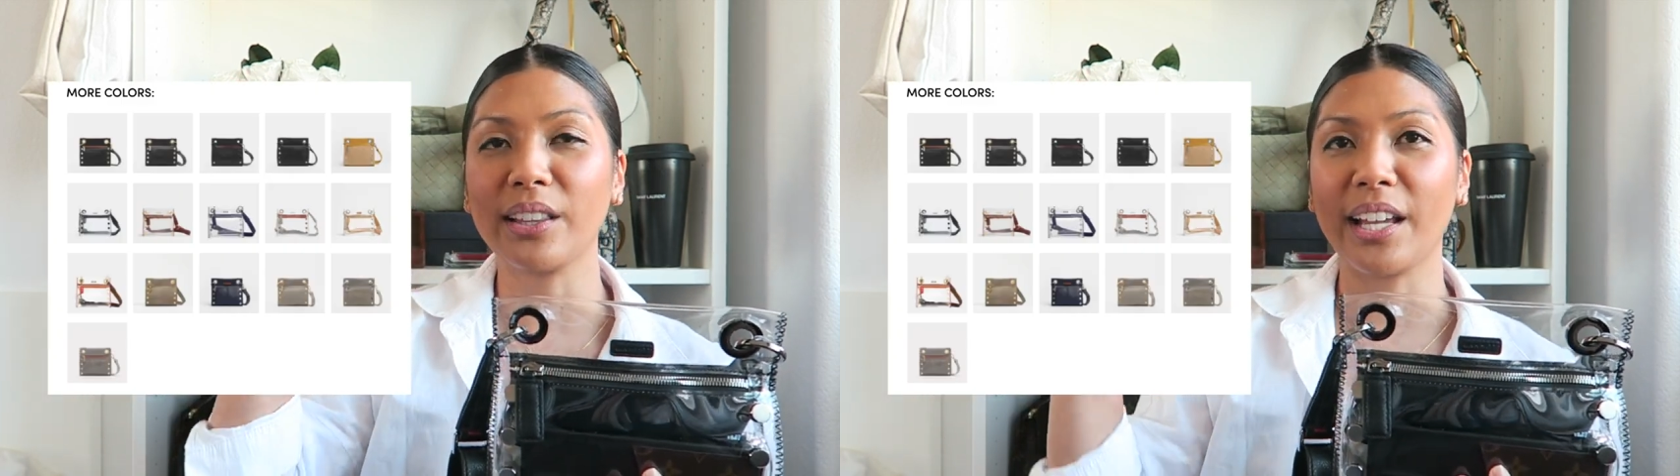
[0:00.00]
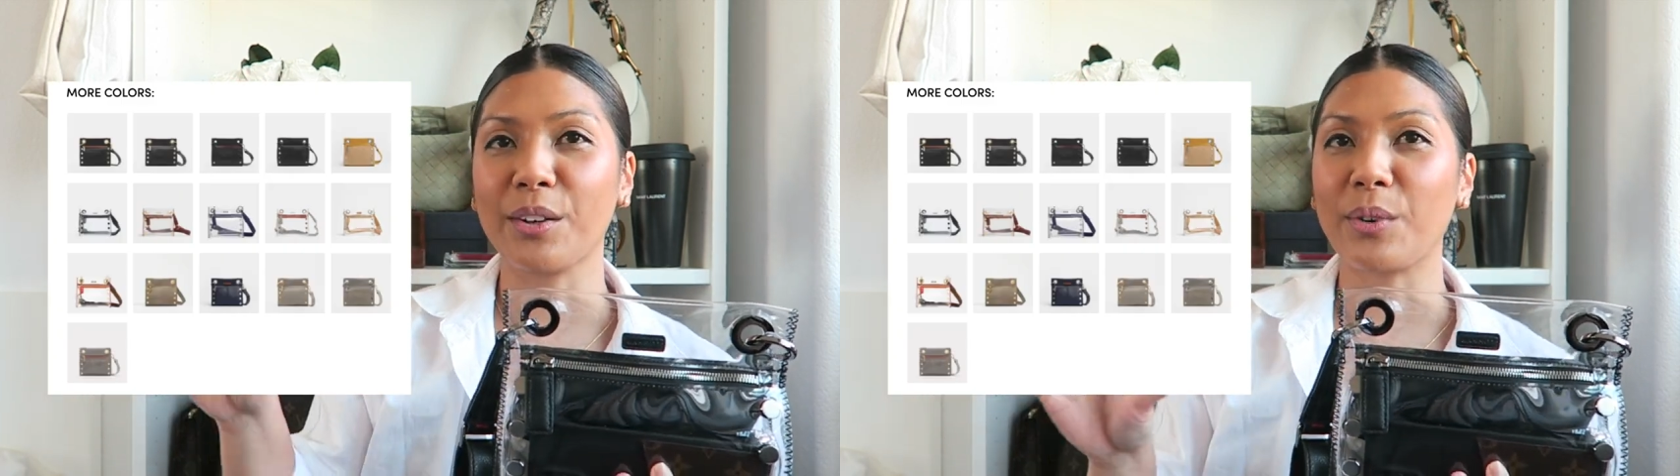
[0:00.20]

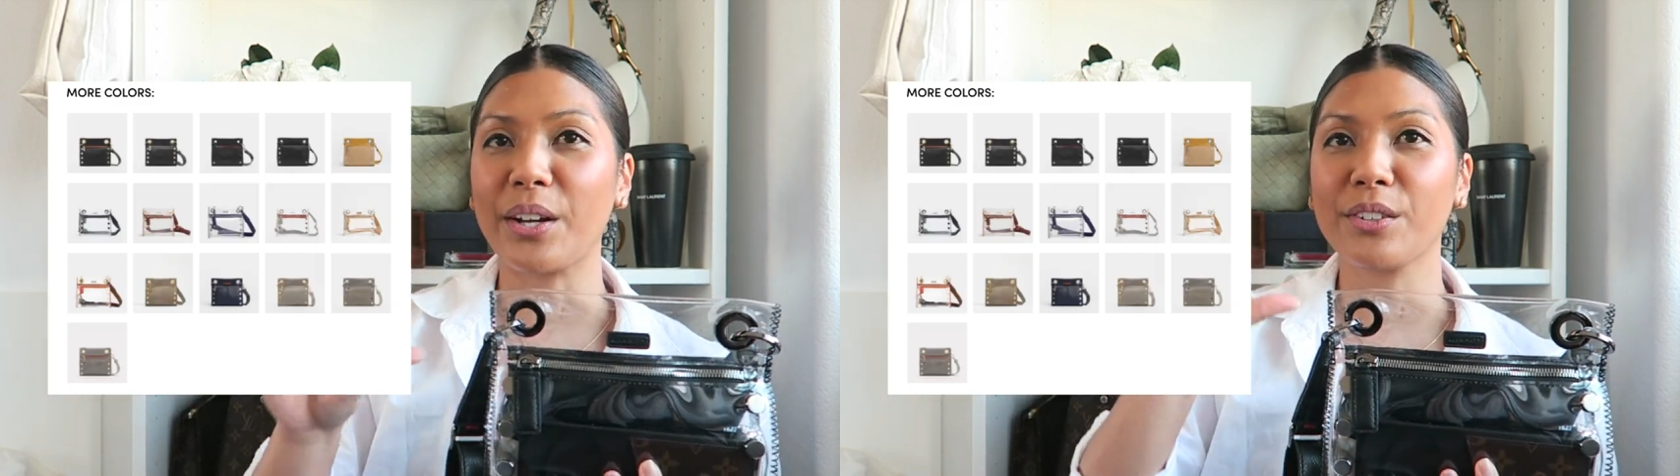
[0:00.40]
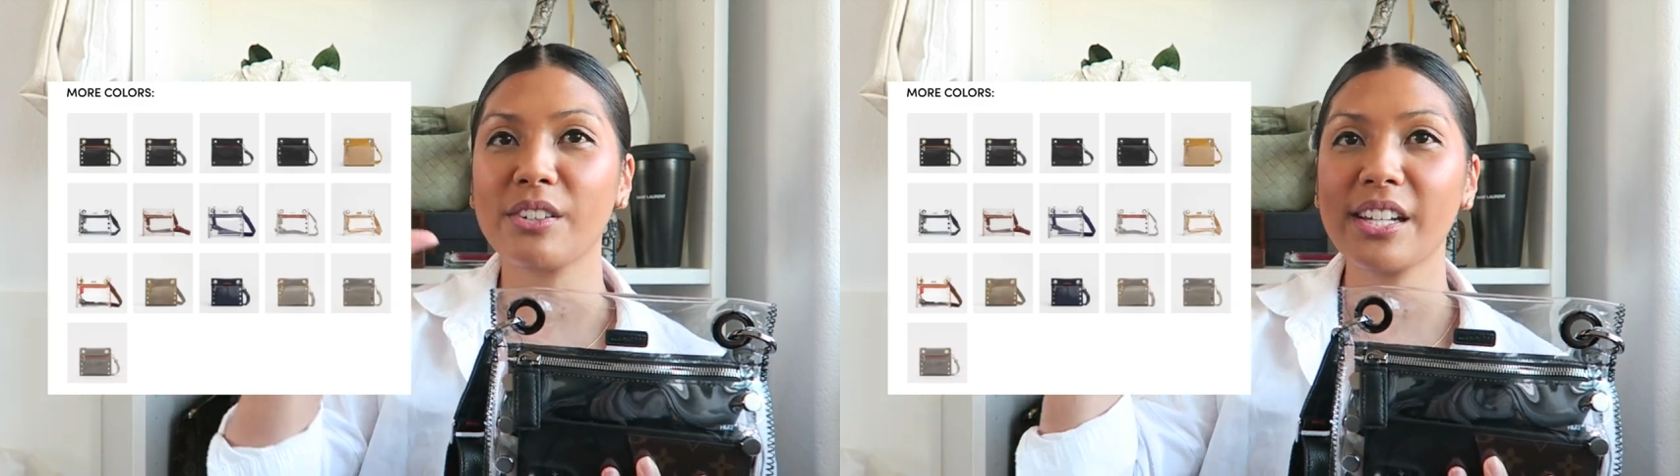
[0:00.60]
like
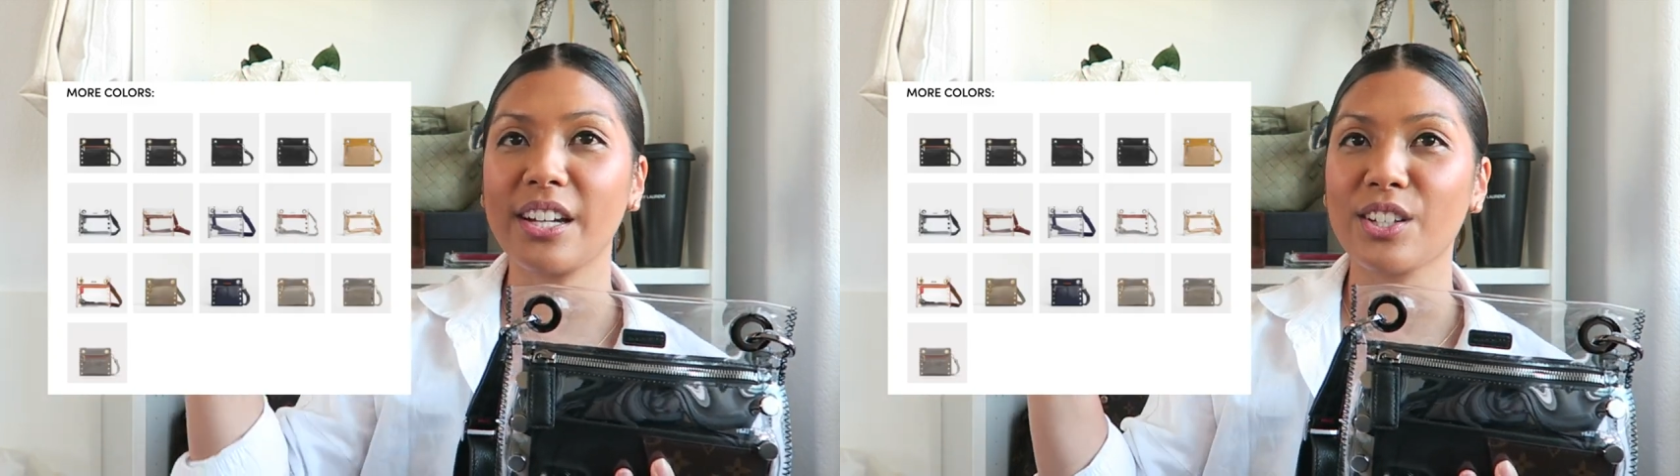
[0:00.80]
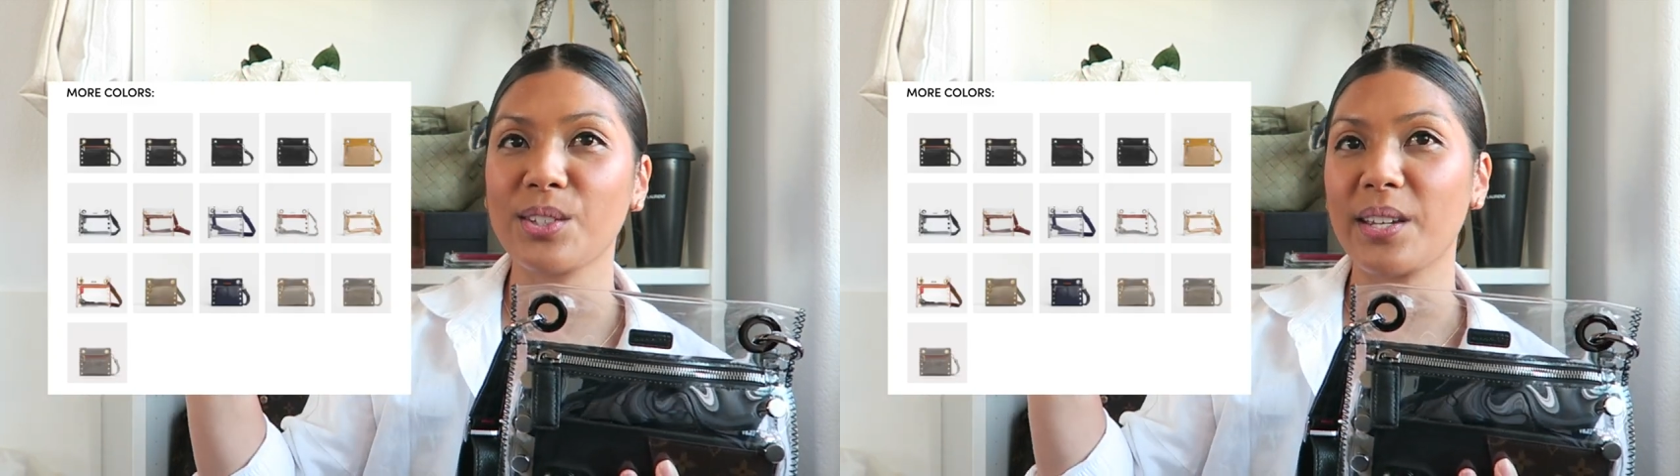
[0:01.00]
right over
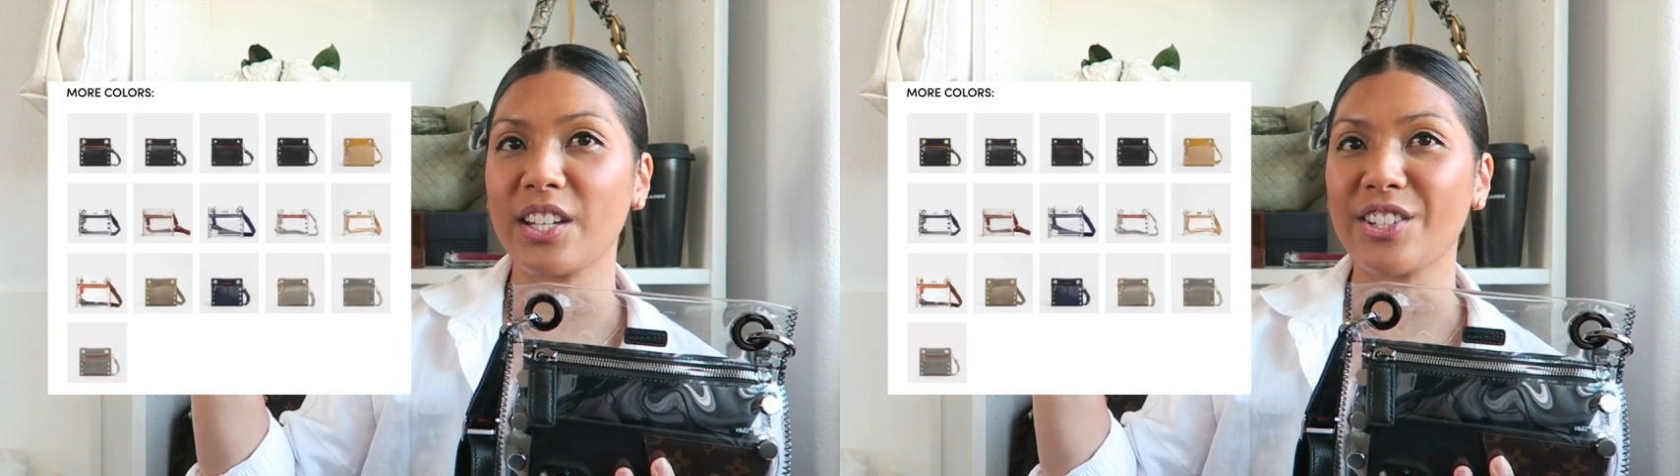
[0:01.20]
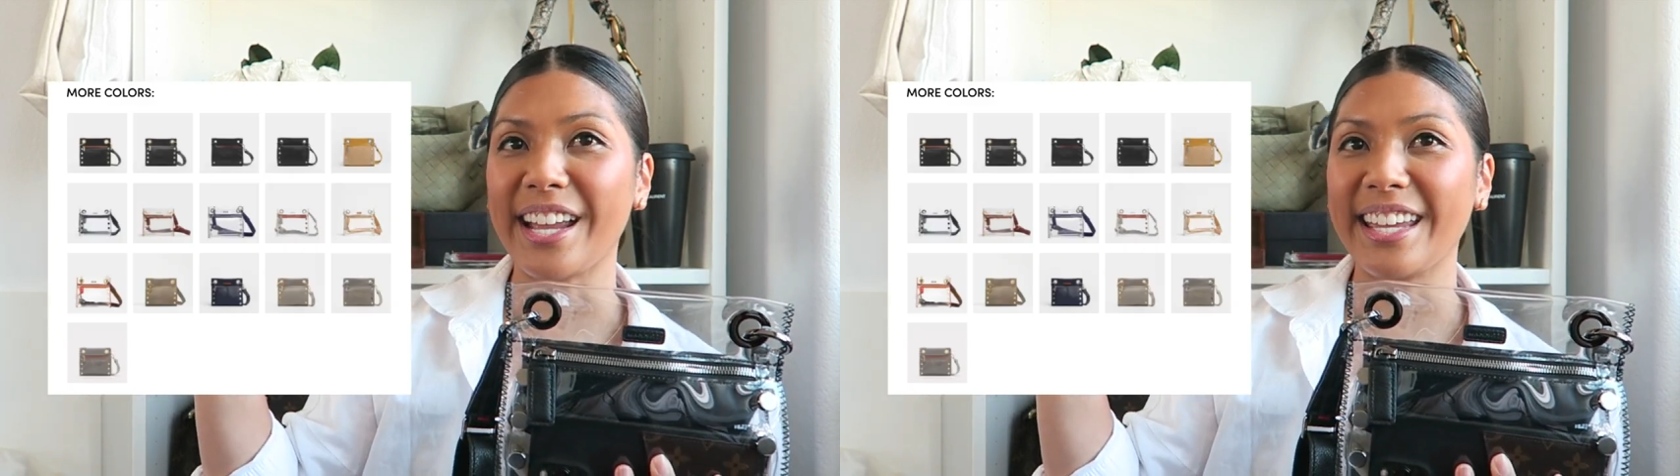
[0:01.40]
here so you
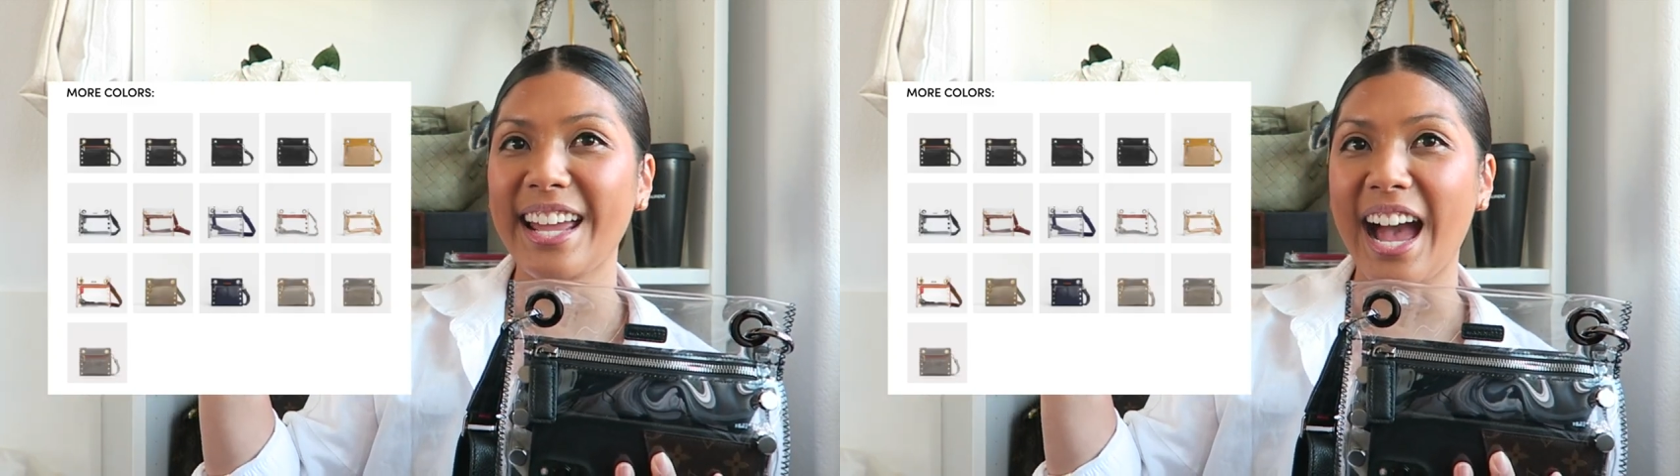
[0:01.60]
can check it